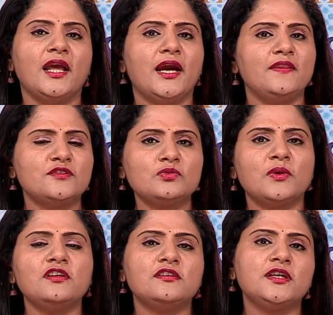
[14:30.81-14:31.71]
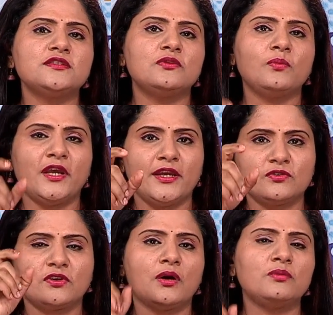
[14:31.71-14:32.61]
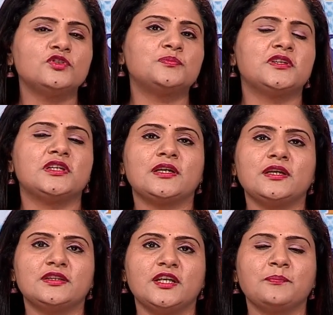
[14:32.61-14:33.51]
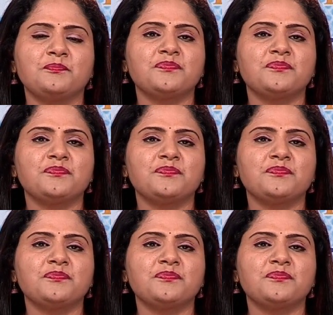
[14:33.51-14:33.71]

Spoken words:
and this is one reason why I took out this particular thing.